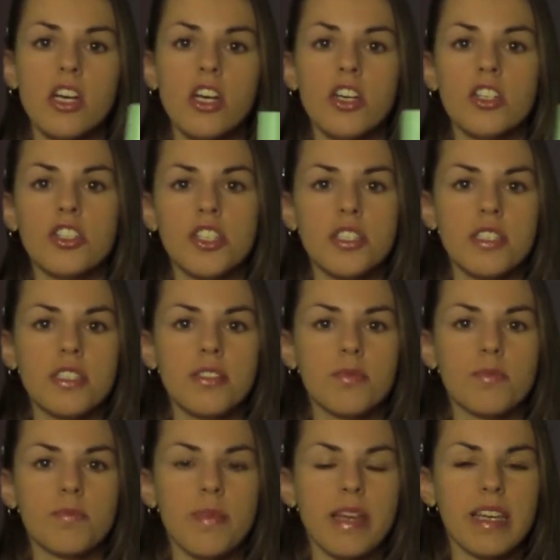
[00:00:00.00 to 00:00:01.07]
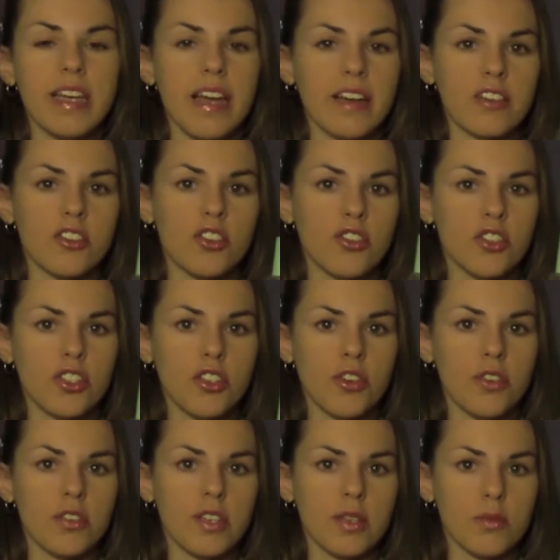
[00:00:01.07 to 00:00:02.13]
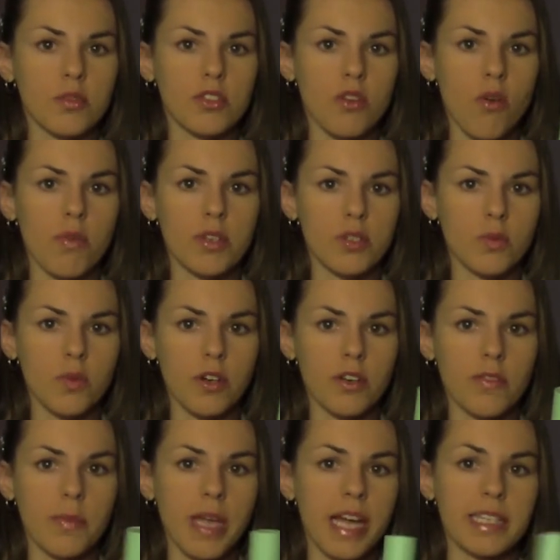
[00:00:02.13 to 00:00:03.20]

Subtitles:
just to make extra sure that it was going to work for me.